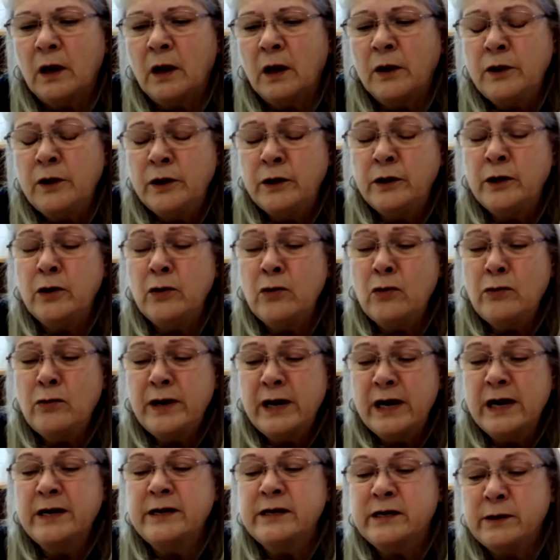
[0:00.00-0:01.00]
You
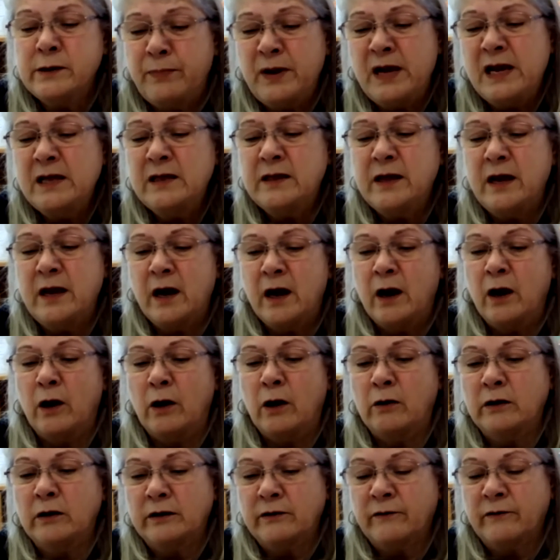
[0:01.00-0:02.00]
need to be
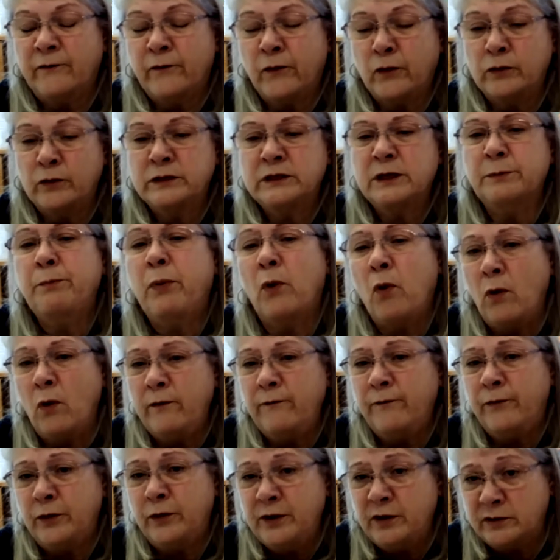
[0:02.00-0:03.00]
there for
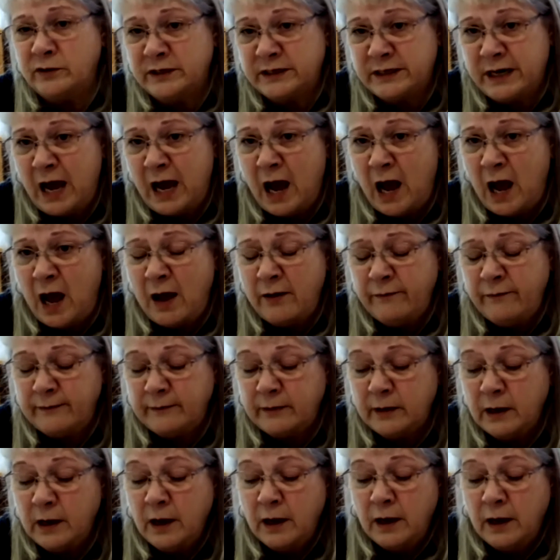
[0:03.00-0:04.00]
support for your staff.
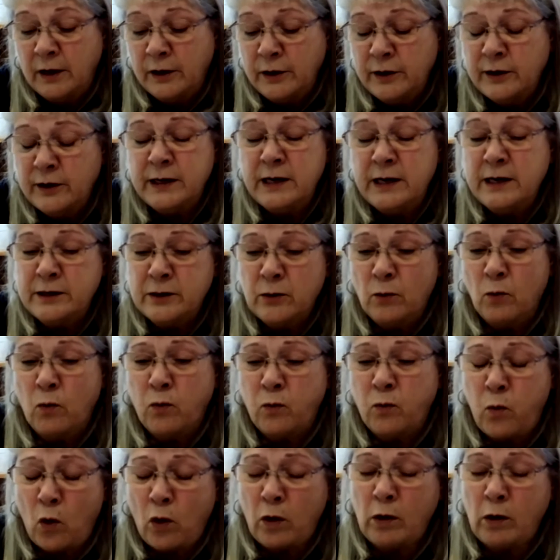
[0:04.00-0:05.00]
You need to
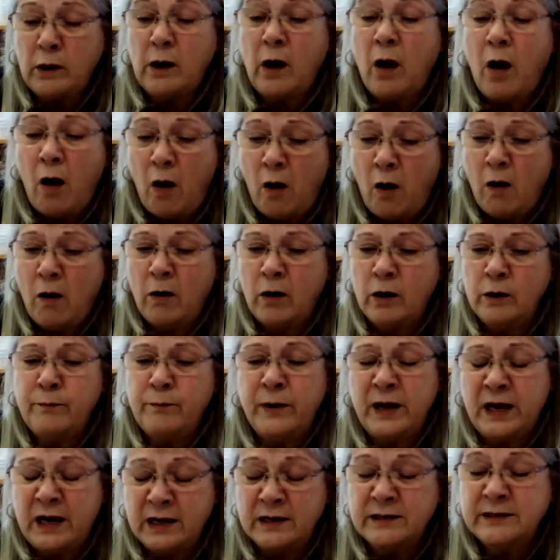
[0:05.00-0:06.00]
work hard
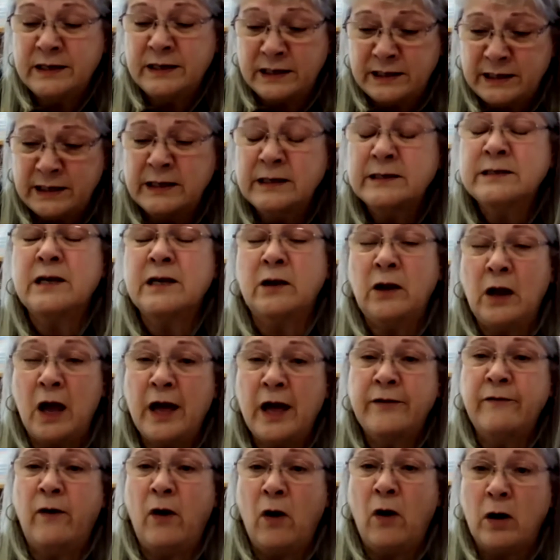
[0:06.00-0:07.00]
because it is a lot
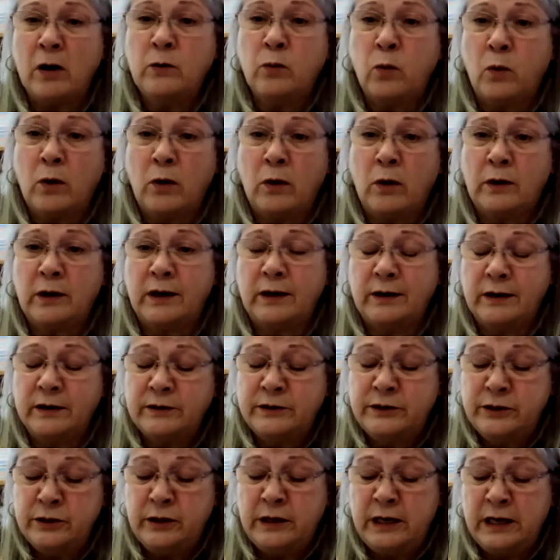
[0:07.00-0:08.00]
of hard work
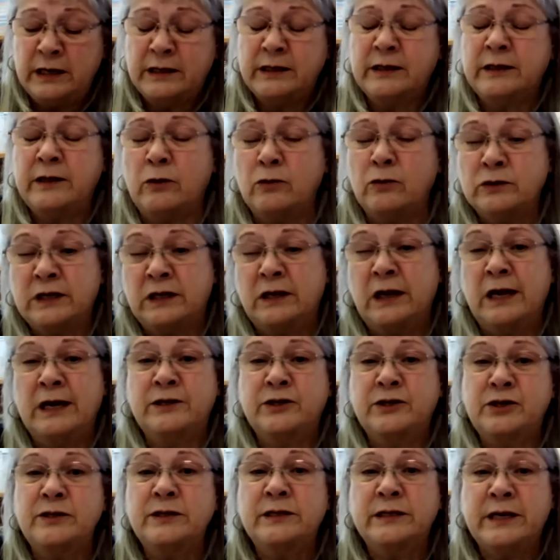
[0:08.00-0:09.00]
to get those
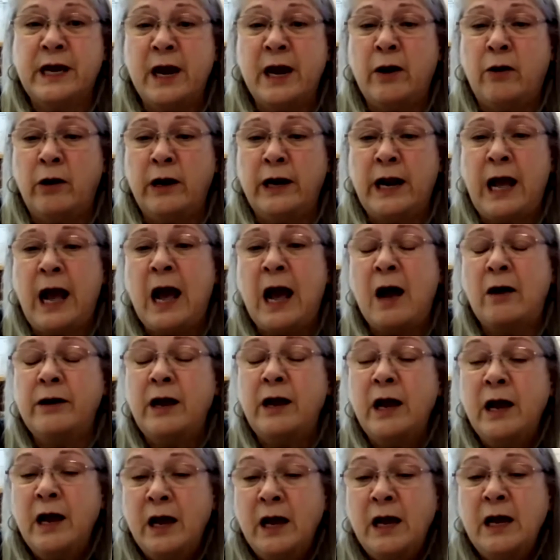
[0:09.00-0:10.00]
elections carried out
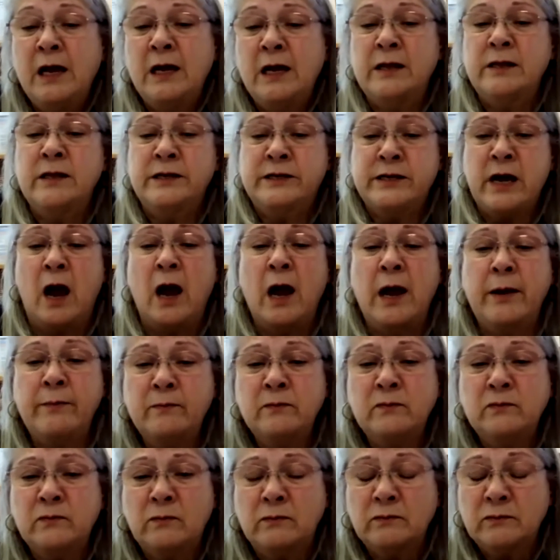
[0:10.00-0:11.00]
in the
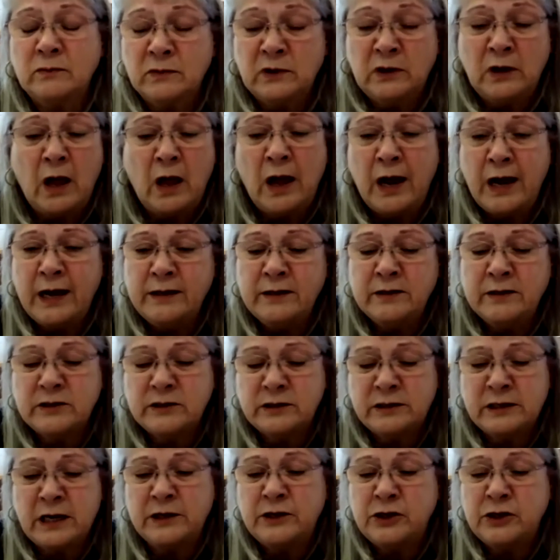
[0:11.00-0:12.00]
timelines
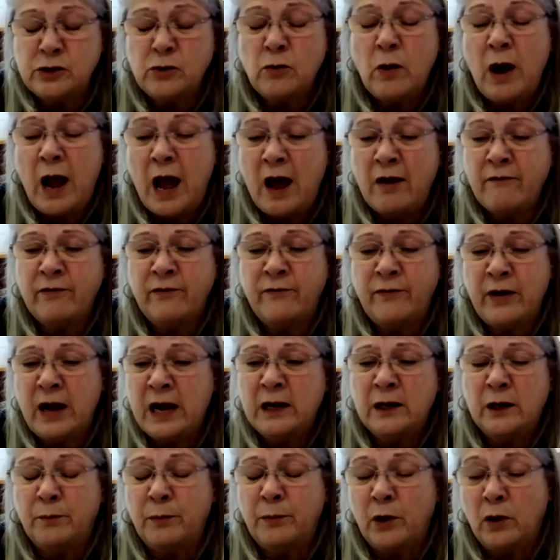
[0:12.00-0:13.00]
that you have
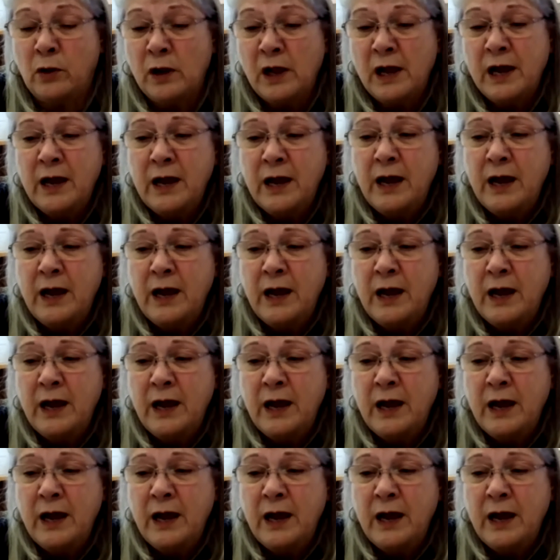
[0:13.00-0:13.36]
available.